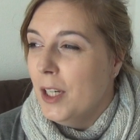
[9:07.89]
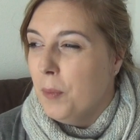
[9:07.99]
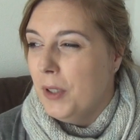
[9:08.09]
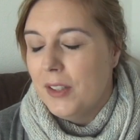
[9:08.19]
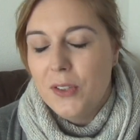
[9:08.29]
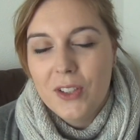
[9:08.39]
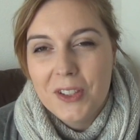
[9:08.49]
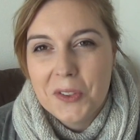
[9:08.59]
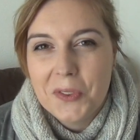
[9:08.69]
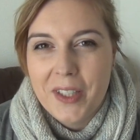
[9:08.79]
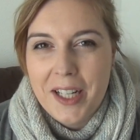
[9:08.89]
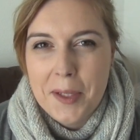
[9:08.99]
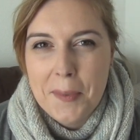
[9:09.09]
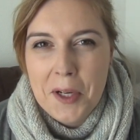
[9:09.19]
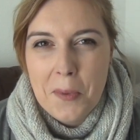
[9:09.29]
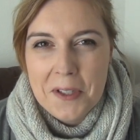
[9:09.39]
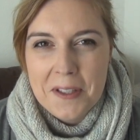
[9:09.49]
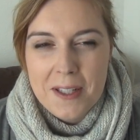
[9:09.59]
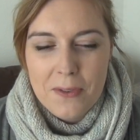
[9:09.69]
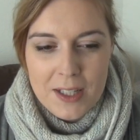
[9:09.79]
But it took a lot of time and I
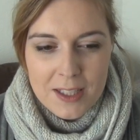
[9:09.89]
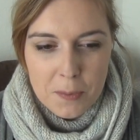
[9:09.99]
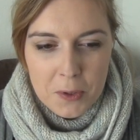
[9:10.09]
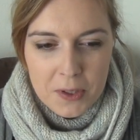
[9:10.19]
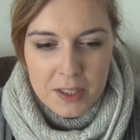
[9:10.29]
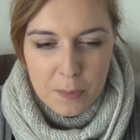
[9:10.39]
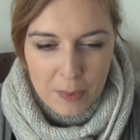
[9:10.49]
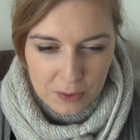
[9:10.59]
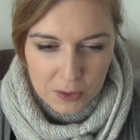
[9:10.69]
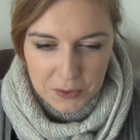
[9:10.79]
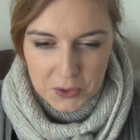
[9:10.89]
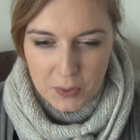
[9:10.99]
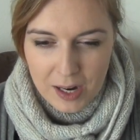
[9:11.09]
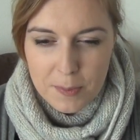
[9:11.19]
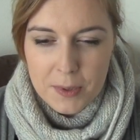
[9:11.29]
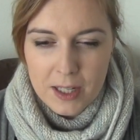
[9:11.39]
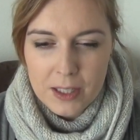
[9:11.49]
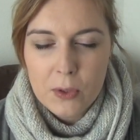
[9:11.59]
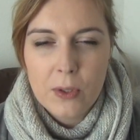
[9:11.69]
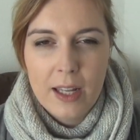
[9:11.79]
wasn't that flexible in the amount of stripes I
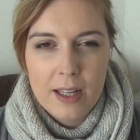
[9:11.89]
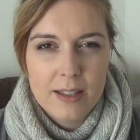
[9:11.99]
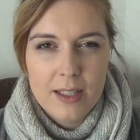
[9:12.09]
could get